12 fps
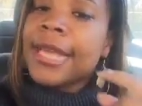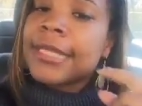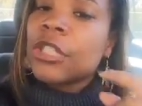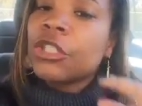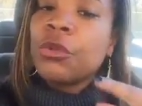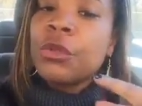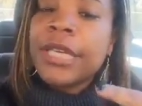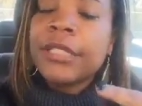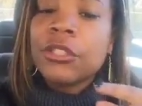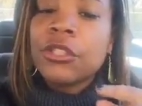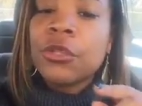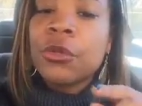And so you
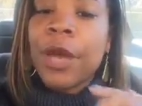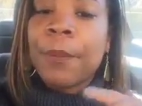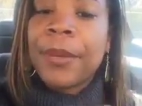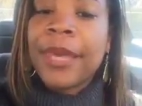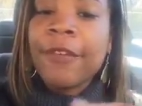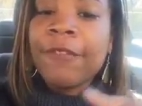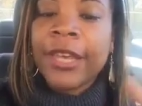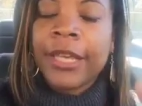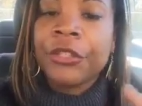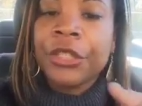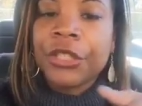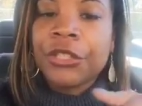need to do a
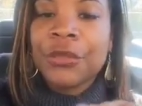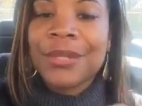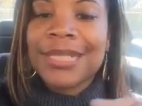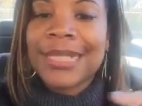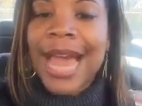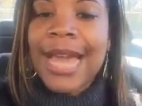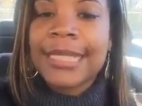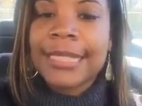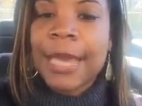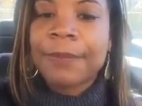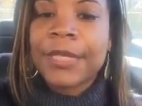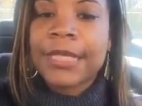pivot. You need to do a
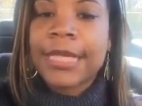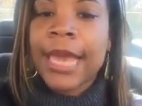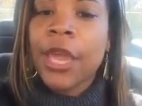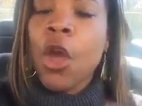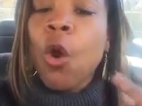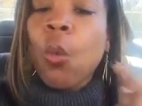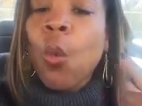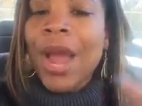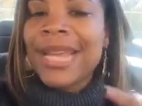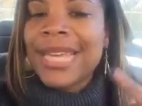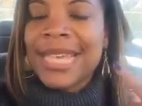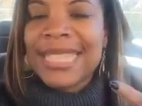sidestep to say,
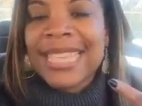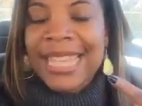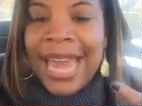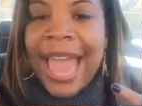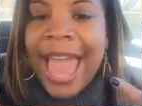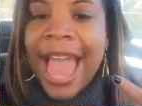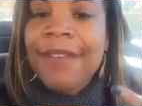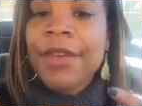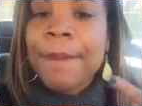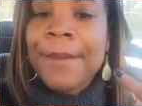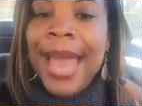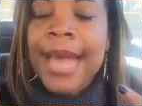what is it that I
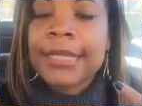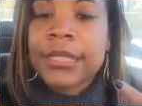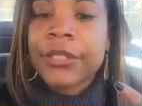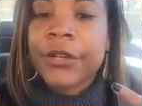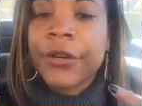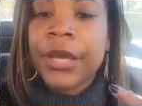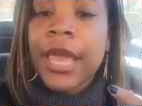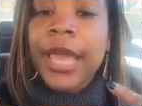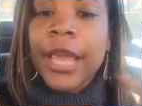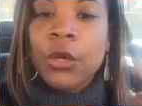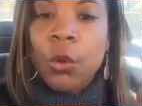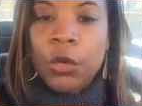haven't mastered
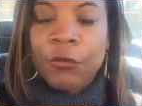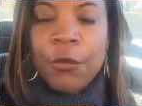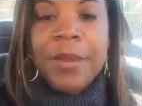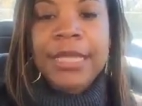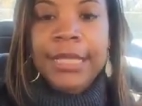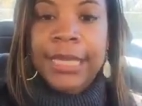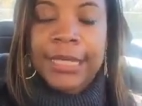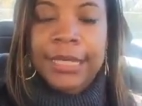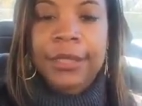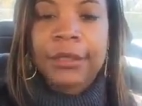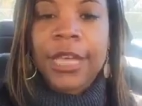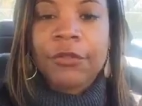in order for me to get
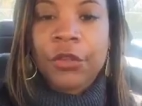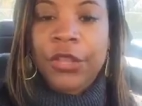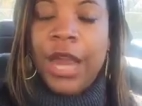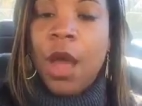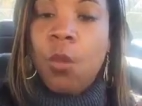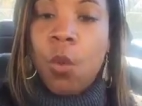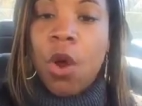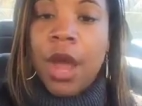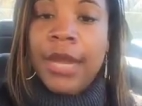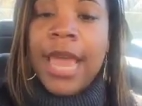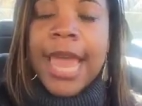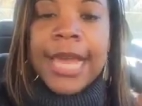to the level that I
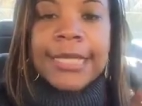want?